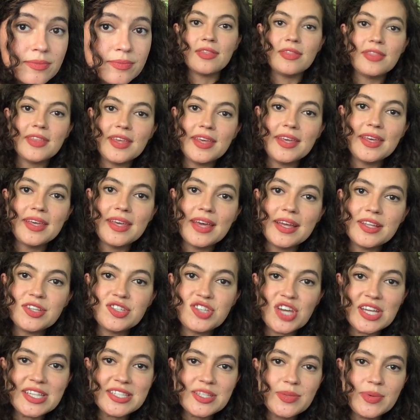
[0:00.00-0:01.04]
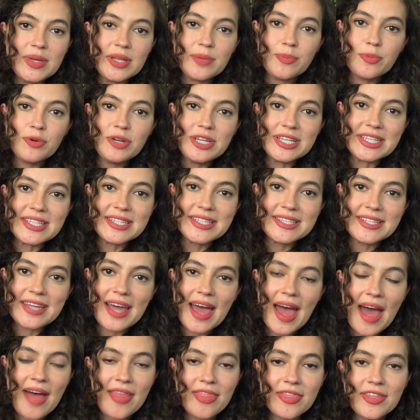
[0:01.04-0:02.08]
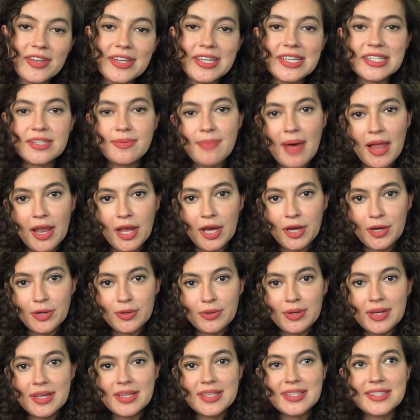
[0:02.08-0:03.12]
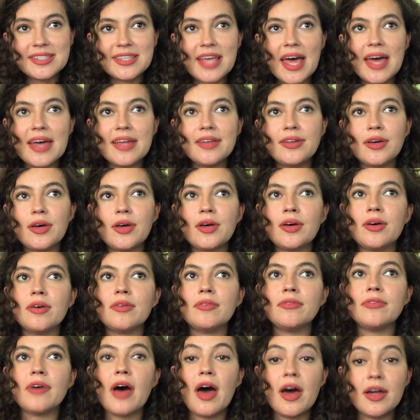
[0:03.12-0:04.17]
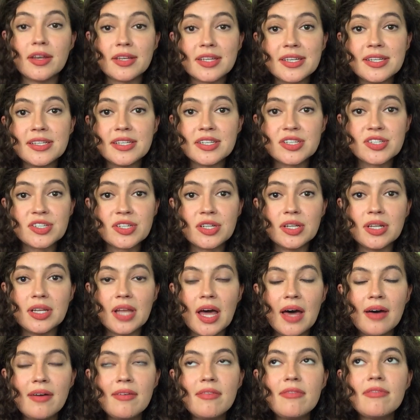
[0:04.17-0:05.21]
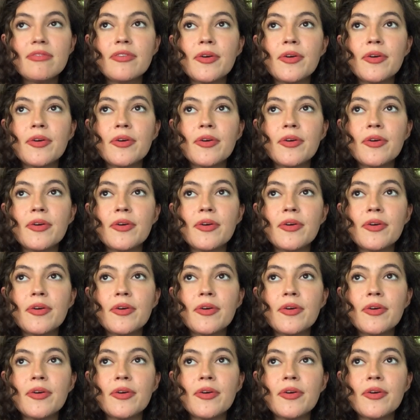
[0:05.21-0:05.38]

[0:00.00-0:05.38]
The Jesuit priest Anthony de Mello said of unconditional love,